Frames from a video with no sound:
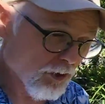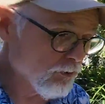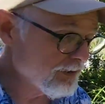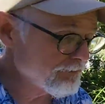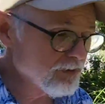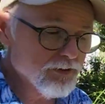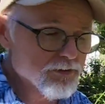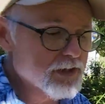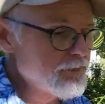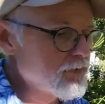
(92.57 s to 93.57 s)
we have to do
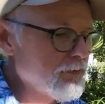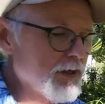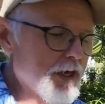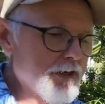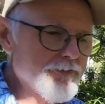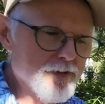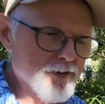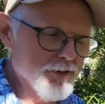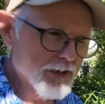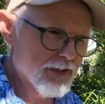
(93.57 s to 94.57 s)
is keep them alive
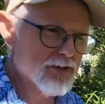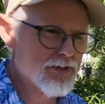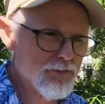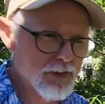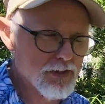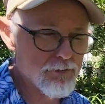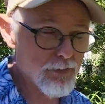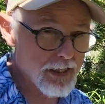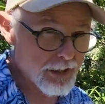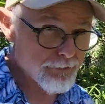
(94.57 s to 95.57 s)
until next
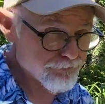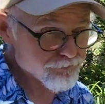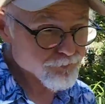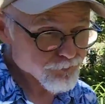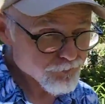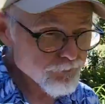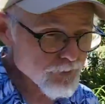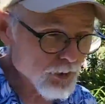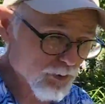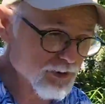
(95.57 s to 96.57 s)
May.
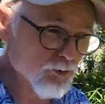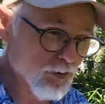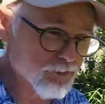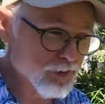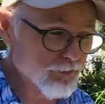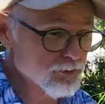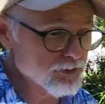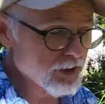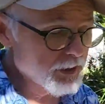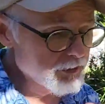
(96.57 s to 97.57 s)
And once it warms up
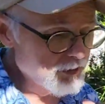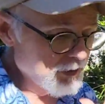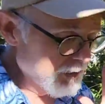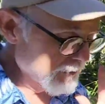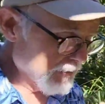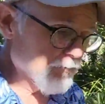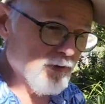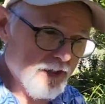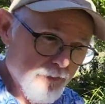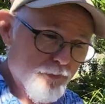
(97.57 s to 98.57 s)
outside, then we
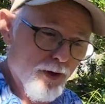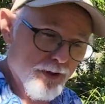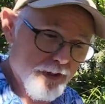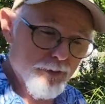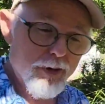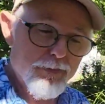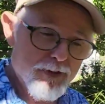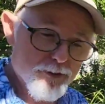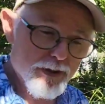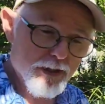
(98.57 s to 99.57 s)
keep potting them up
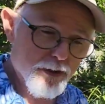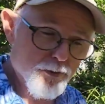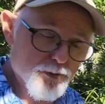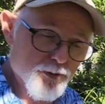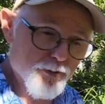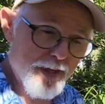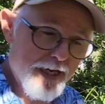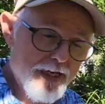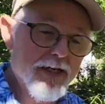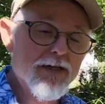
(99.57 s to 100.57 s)
as we get closer to
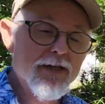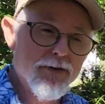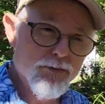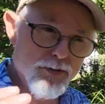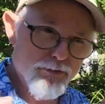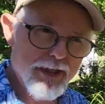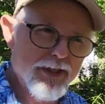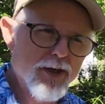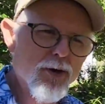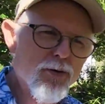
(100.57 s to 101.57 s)
May, and then we're ready to
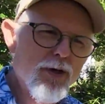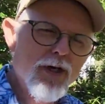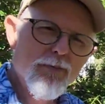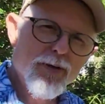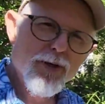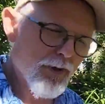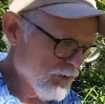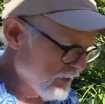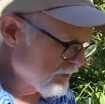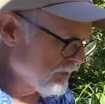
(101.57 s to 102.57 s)
go put them out into